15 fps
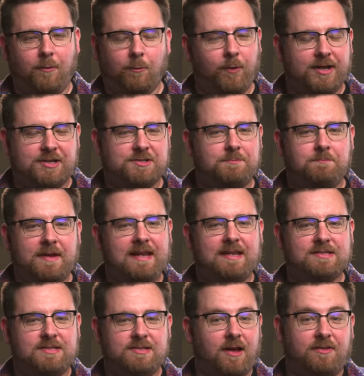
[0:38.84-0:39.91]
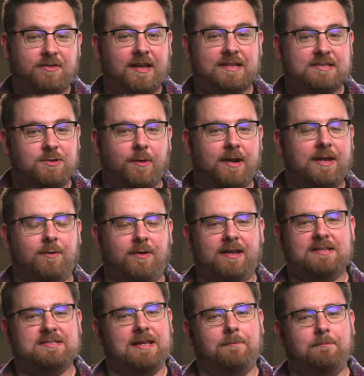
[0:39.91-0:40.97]
which means nothing to anyone
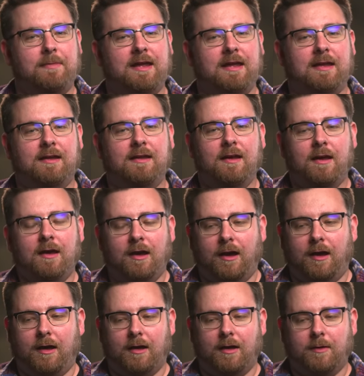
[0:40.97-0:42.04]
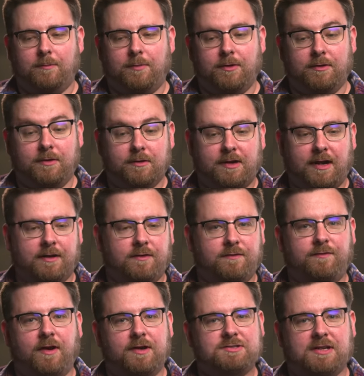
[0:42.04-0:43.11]
except me. But the kind of the
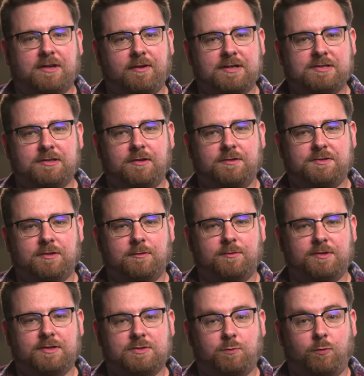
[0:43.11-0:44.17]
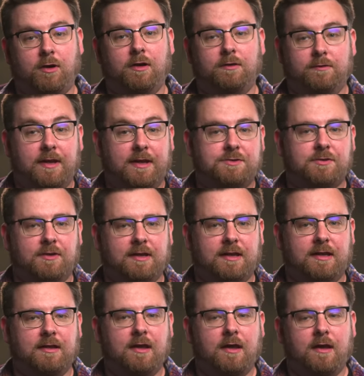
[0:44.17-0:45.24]
first generation YouTubers were
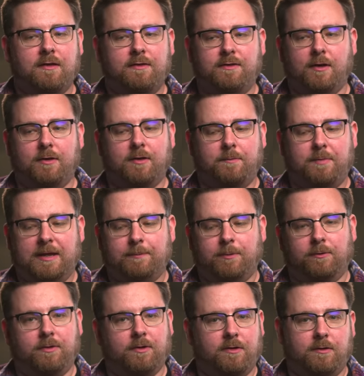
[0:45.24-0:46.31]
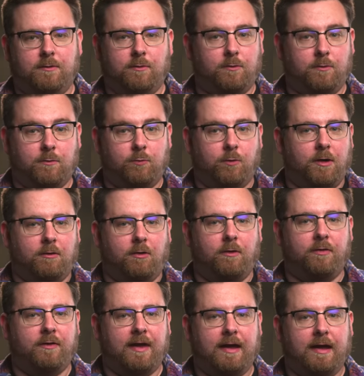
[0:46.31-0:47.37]
literally the people that were
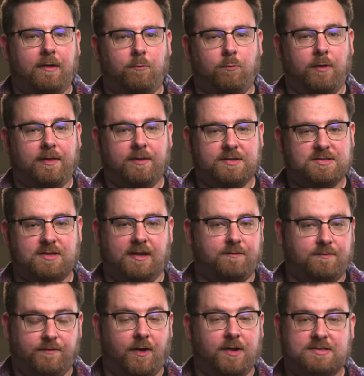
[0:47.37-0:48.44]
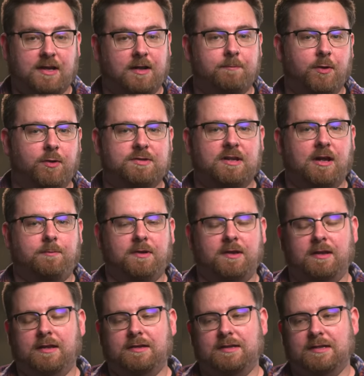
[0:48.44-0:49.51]
on there when the site first kind of booted up
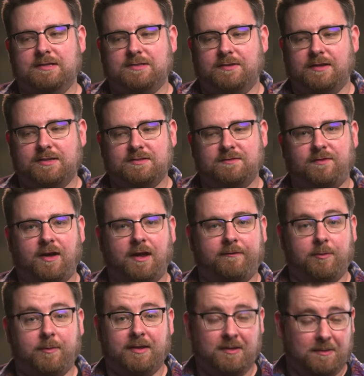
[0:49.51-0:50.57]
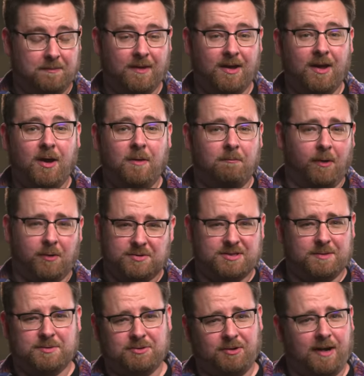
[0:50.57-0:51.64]
in 2005. I mean, the
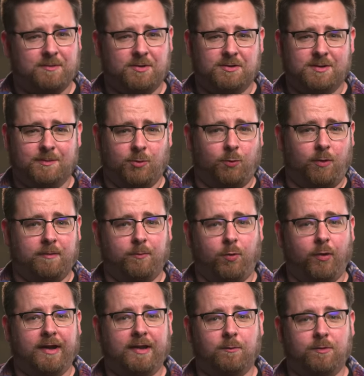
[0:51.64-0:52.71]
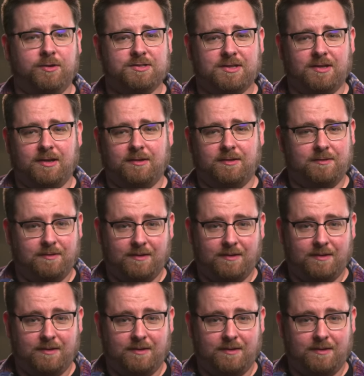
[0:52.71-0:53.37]
most subscribed YouTuber at one point was a